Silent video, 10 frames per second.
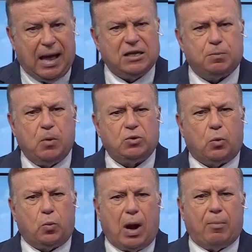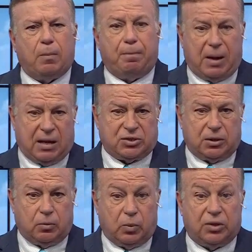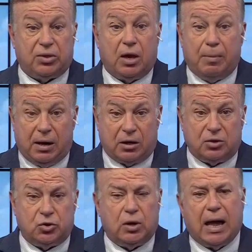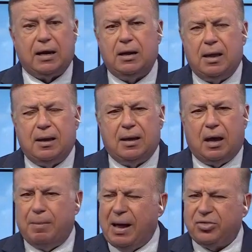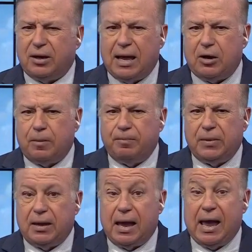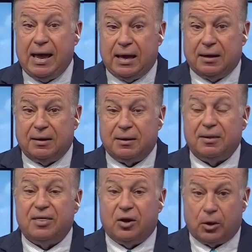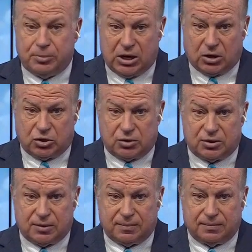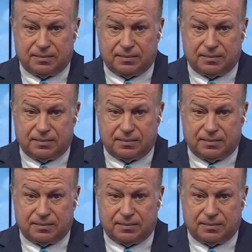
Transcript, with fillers: I spoke to Robert Boston with Americans United about the letter and their objections.